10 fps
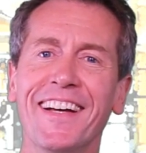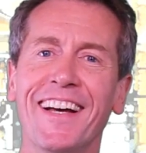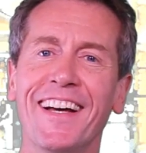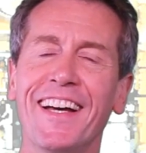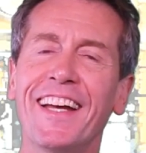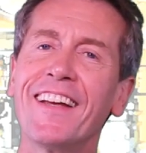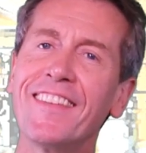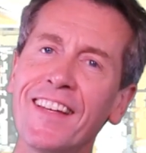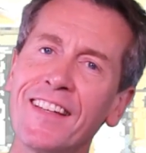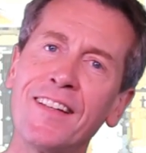And I
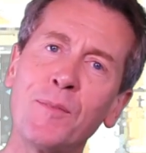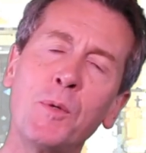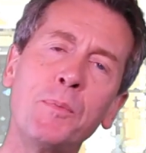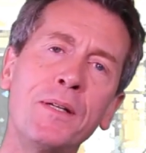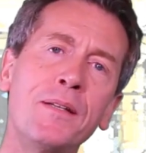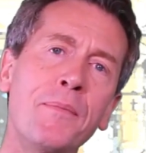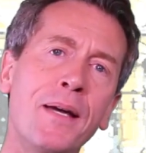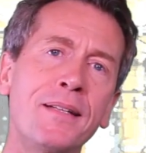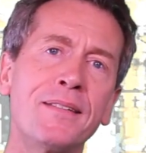think that will be the main